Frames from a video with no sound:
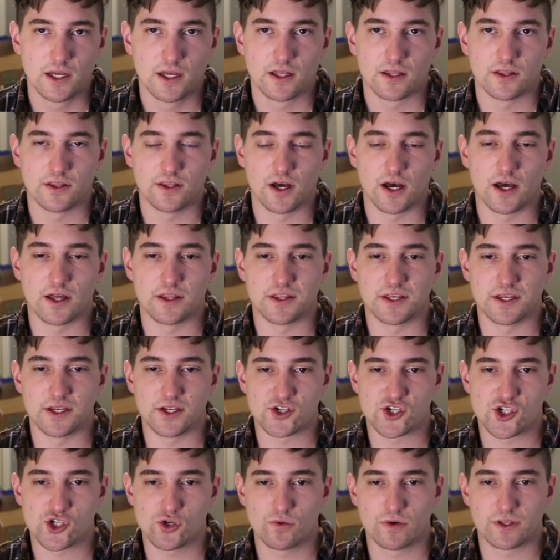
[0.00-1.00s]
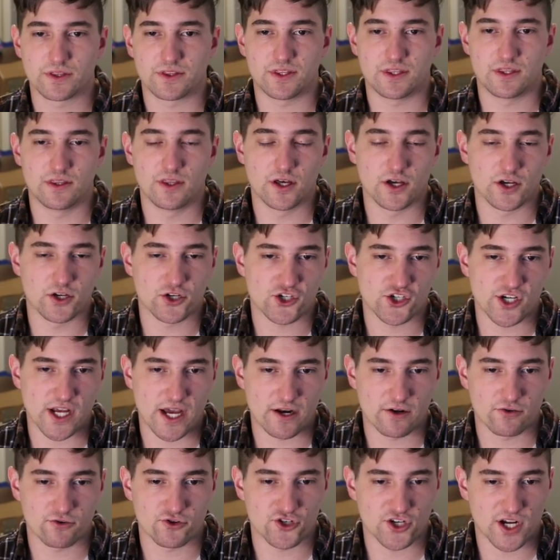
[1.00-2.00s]
the issue with the
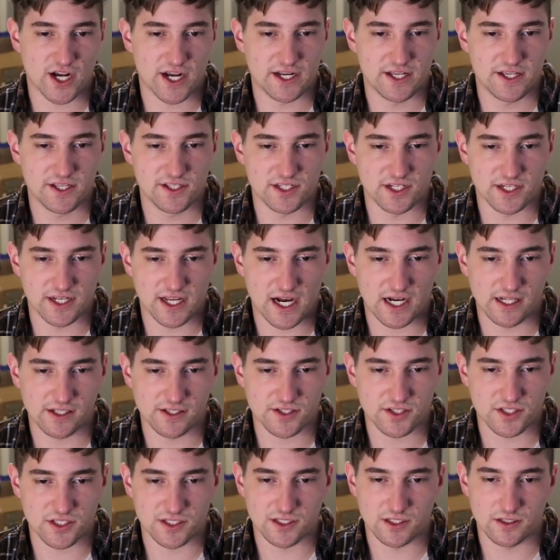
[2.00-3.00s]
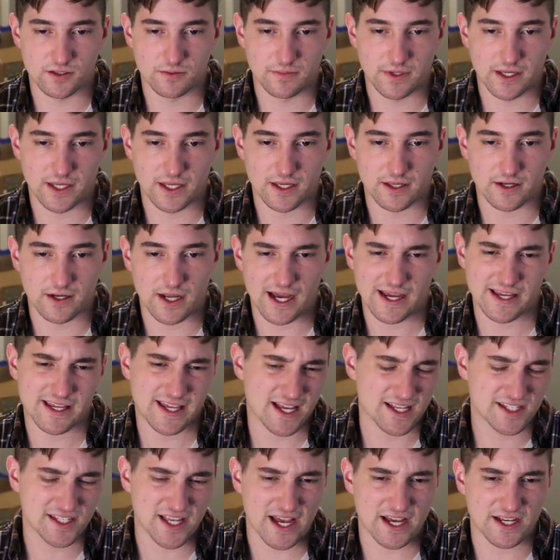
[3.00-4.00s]
Shadow Shinies in Coliseum, and I
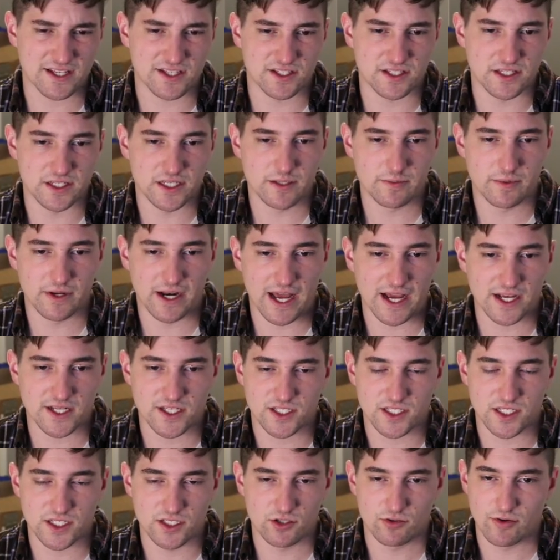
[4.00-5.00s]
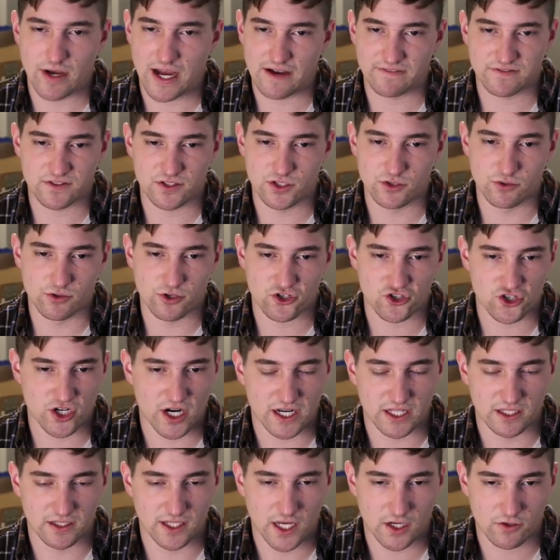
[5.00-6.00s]
guess XD, but XD you have to do a
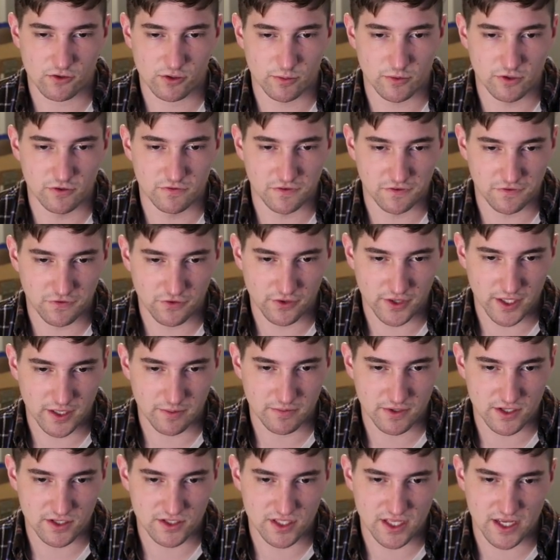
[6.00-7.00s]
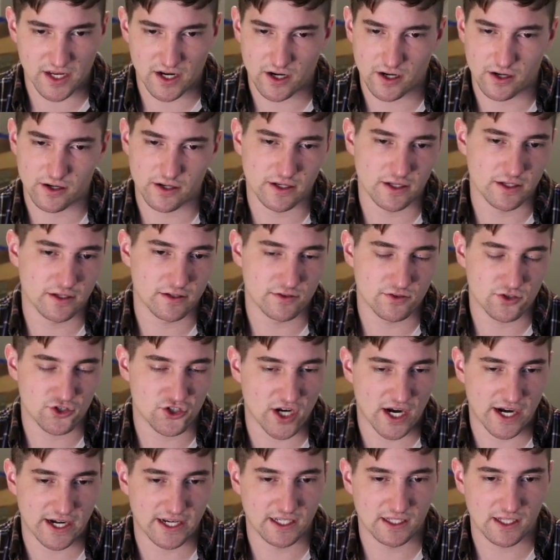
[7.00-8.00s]
shiny lock removal for them because they are
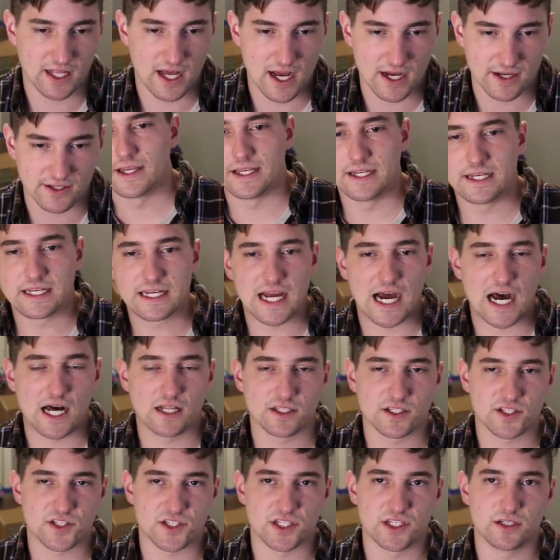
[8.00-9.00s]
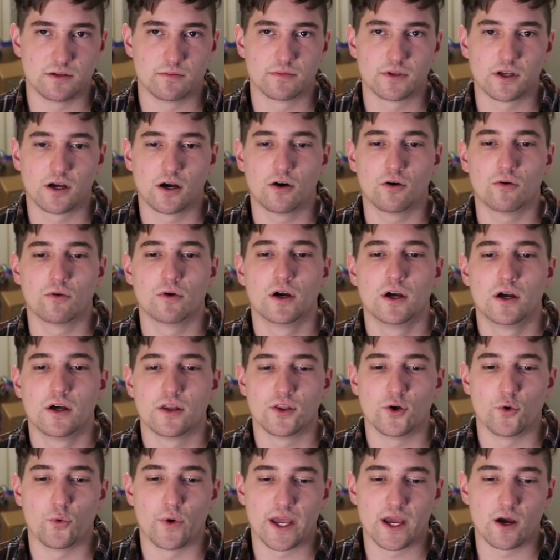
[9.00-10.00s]
shiny locked. In Coliseum though,
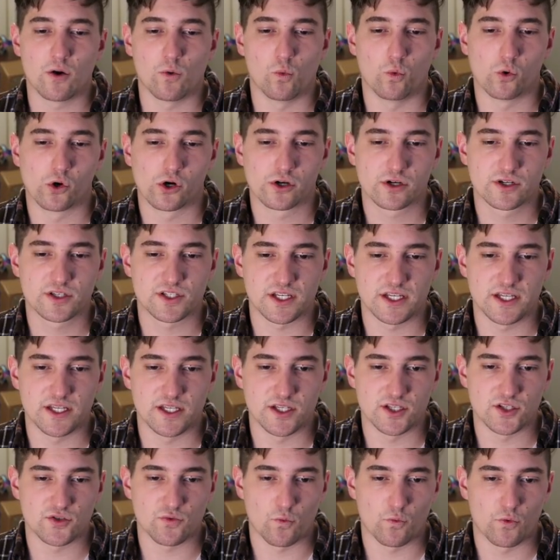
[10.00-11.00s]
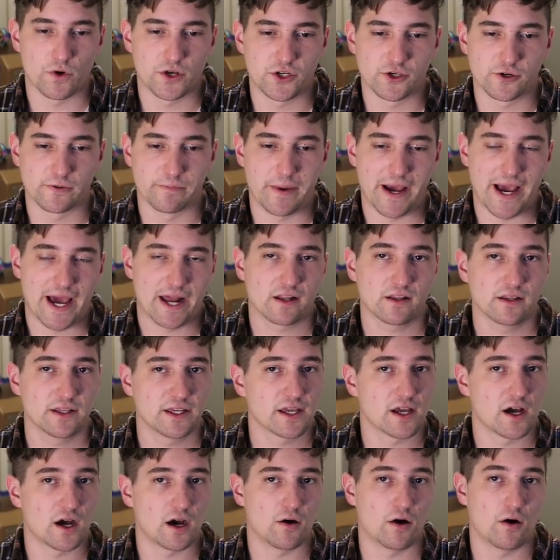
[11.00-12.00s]
the way it works is when you're
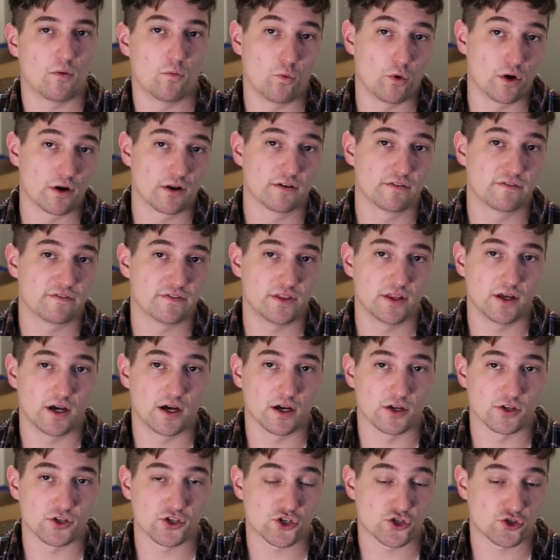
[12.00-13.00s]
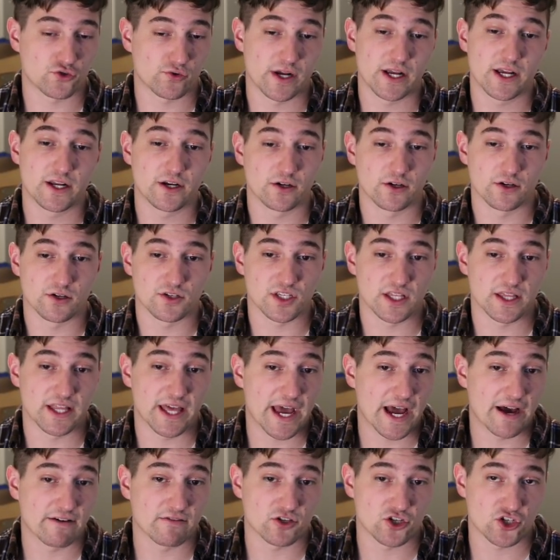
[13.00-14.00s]
battling one of the trainers and they
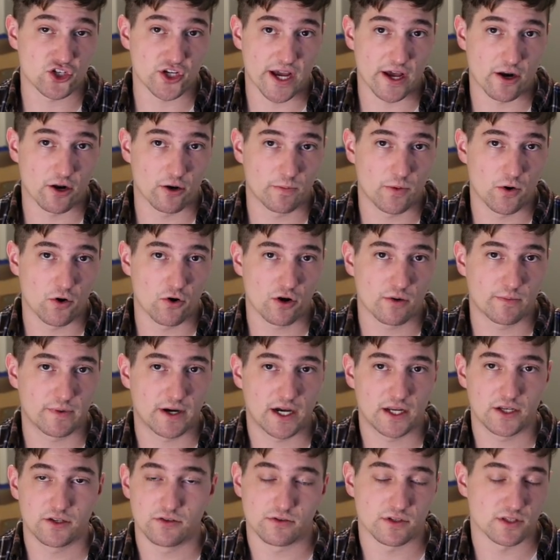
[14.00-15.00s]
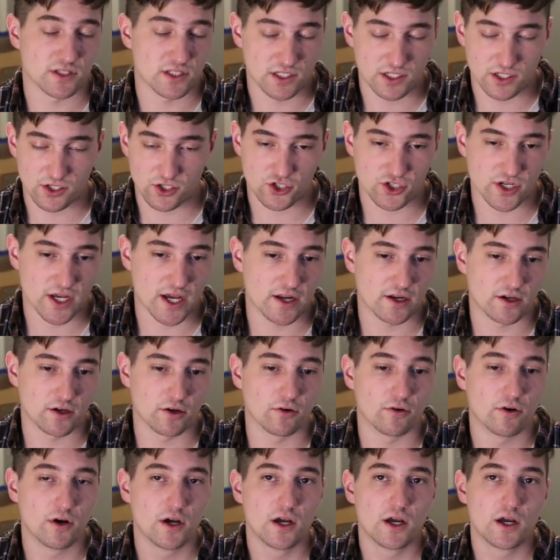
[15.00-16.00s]
have a shadow Pokemon, you can see its shadow,